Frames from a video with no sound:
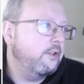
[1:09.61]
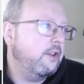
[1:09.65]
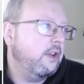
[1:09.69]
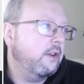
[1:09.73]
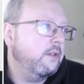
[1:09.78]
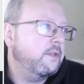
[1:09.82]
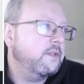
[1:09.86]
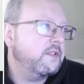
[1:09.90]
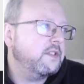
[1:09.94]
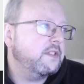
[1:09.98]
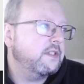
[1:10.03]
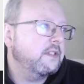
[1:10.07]

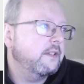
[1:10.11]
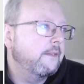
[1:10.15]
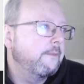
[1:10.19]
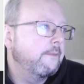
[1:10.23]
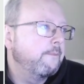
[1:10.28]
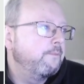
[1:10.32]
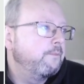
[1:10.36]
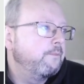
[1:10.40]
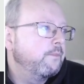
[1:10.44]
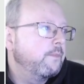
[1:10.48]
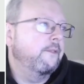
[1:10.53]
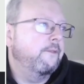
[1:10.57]
notes.
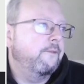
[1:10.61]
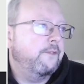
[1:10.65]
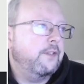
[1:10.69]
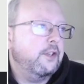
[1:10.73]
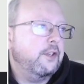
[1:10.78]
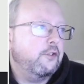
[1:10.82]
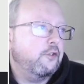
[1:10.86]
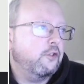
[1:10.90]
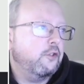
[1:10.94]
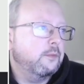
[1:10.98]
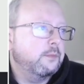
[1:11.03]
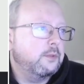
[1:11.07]

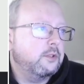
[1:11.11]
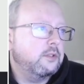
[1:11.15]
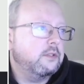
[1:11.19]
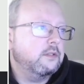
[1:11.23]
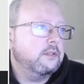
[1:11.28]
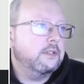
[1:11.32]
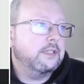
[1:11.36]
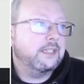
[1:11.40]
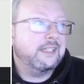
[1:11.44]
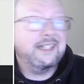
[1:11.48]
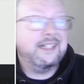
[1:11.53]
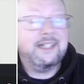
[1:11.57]

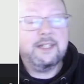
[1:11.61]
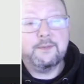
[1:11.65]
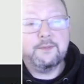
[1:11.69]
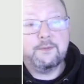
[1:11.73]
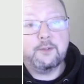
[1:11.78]
Configurable, it is